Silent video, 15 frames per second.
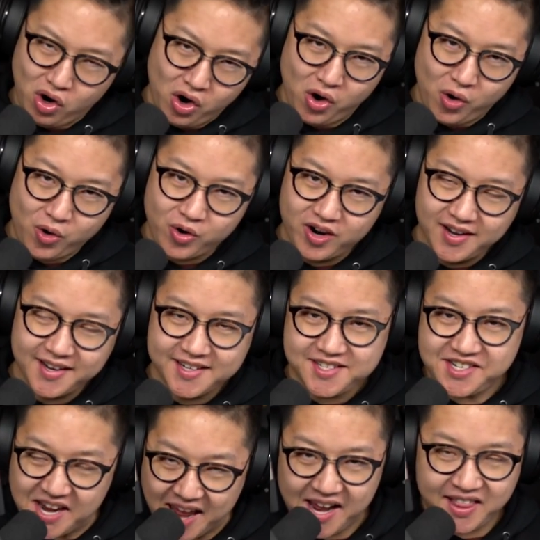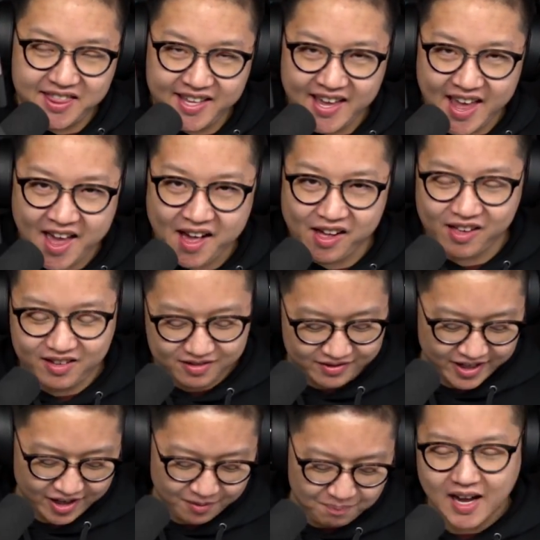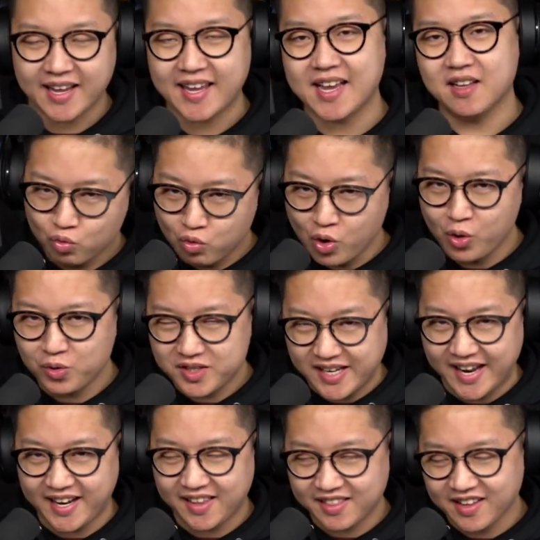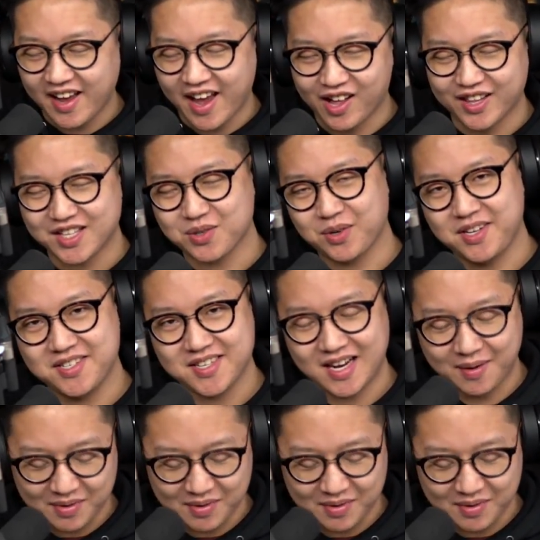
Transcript: Woo! Take the L. Wait, no, I can't. Woo, take the L. That's what he said.